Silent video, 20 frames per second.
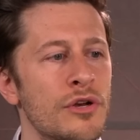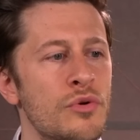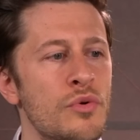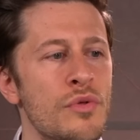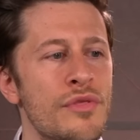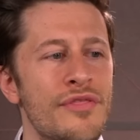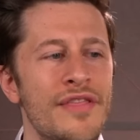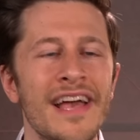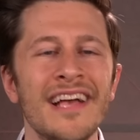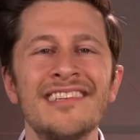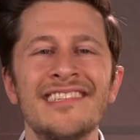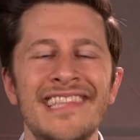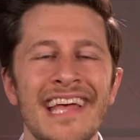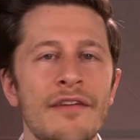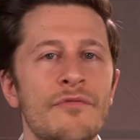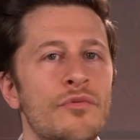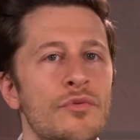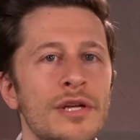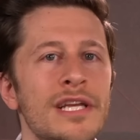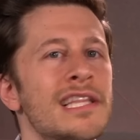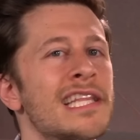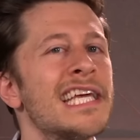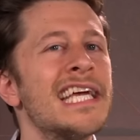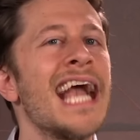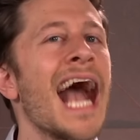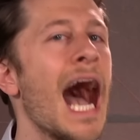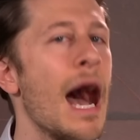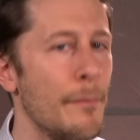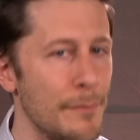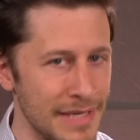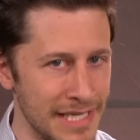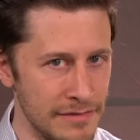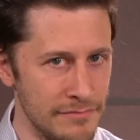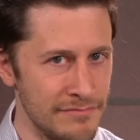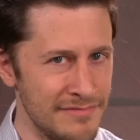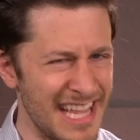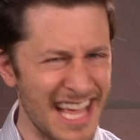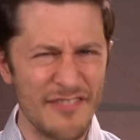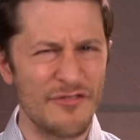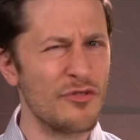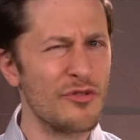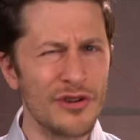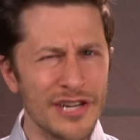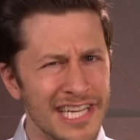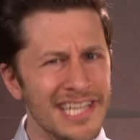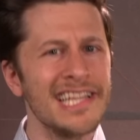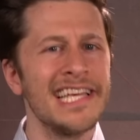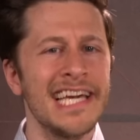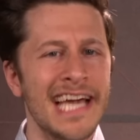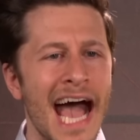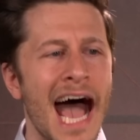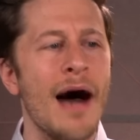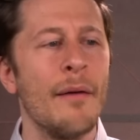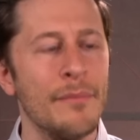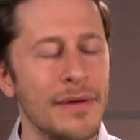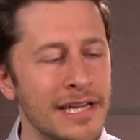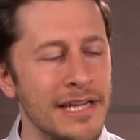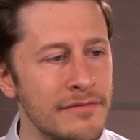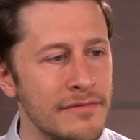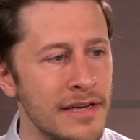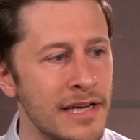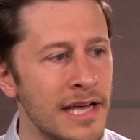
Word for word: who thinks they've really got me. They've really got me.